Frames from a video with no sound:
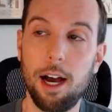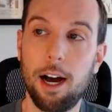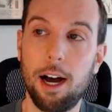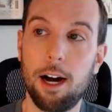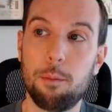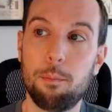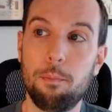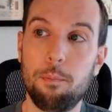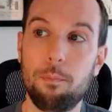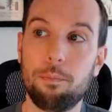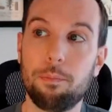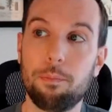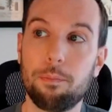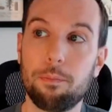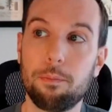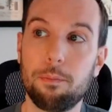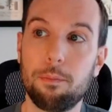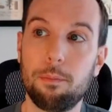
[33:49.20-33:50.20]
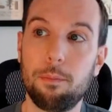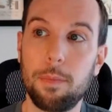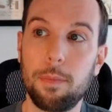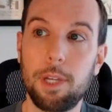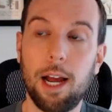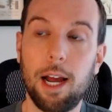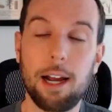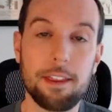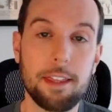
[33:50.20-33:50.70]

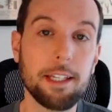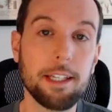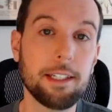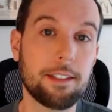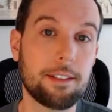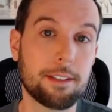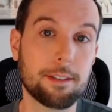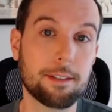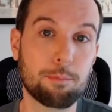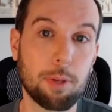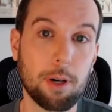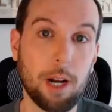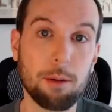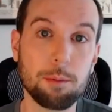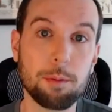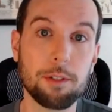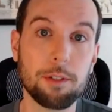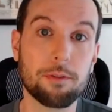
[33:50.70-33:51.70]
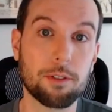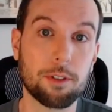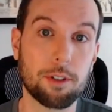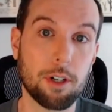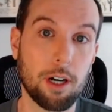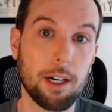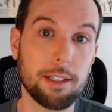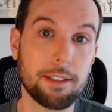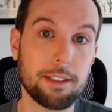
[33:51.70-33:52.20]
Yeah, I think it's probably
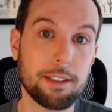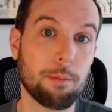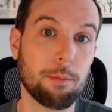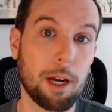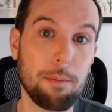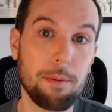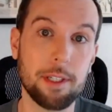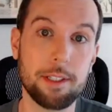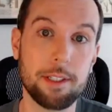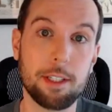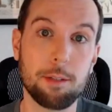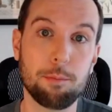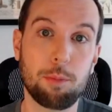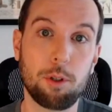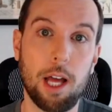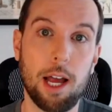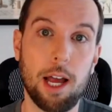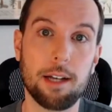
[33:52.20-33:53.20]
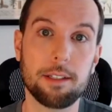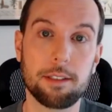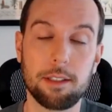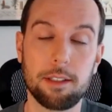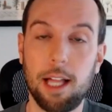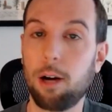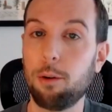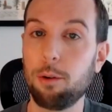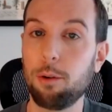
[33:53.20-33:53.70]
for us, it might be as simple as
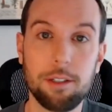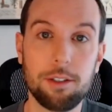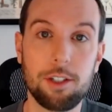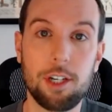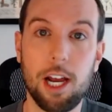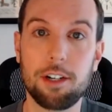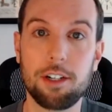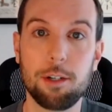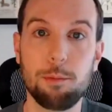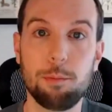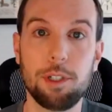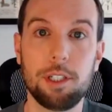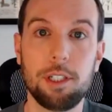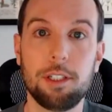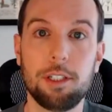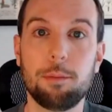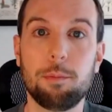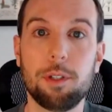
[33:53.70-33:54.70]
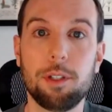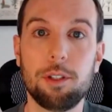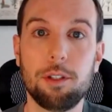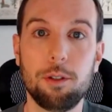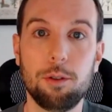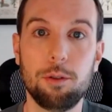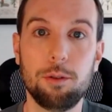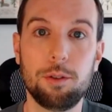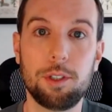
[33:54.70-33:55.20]
allowing ChatGPT to be
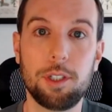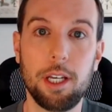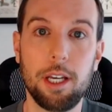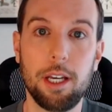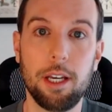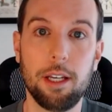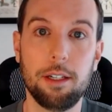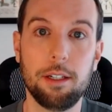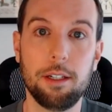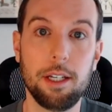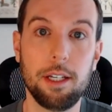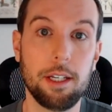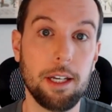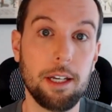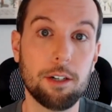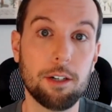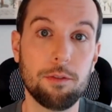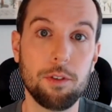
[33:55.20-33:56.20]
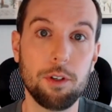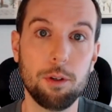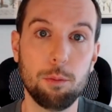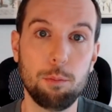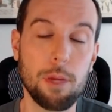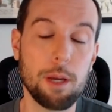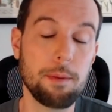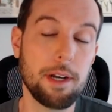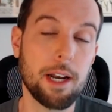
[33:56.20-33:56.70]
used in an interview.
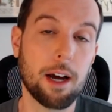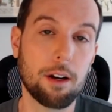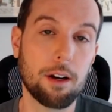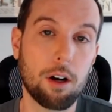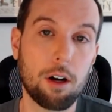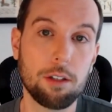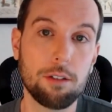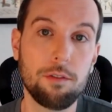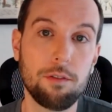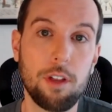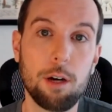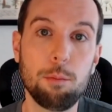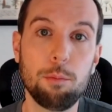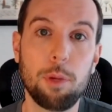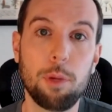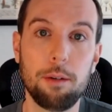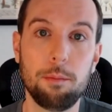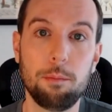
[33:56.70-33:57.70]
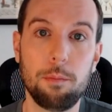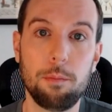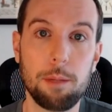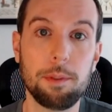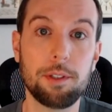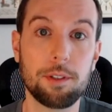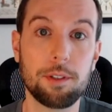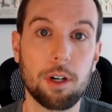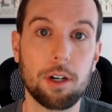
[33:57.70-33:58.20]
Maybe not all of them, but
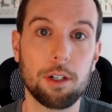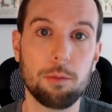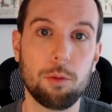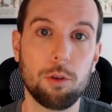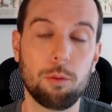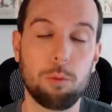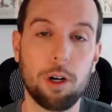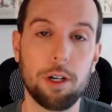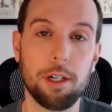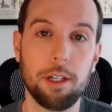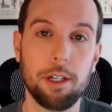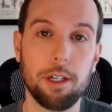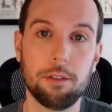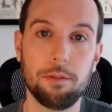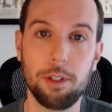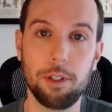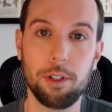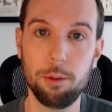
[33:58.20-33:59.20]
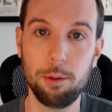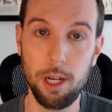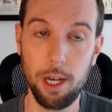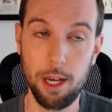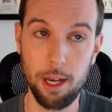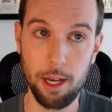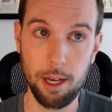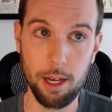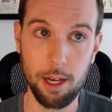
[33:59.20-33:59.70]
maybe starting with one interview,
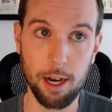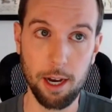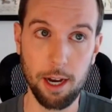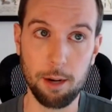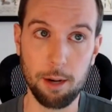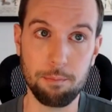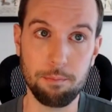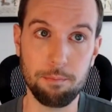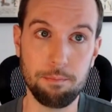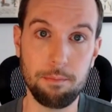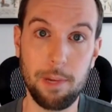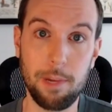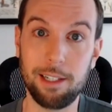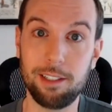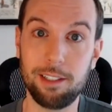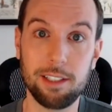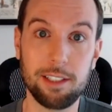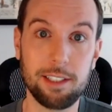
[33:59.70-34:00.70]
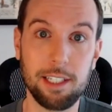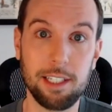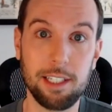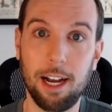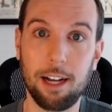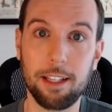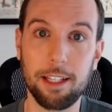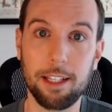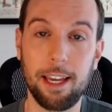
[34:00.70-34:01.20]
and just seeing
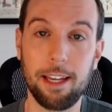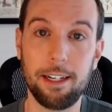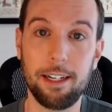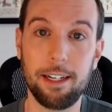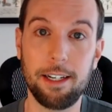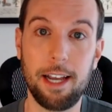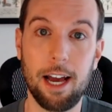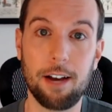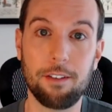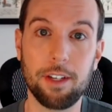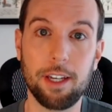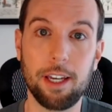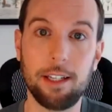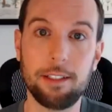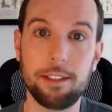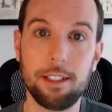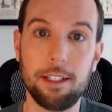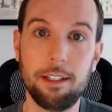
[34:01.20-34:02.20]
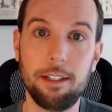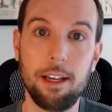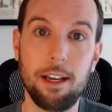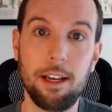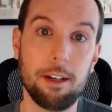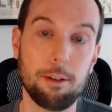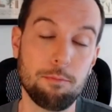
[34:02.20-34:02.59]
how the candidate navigates it.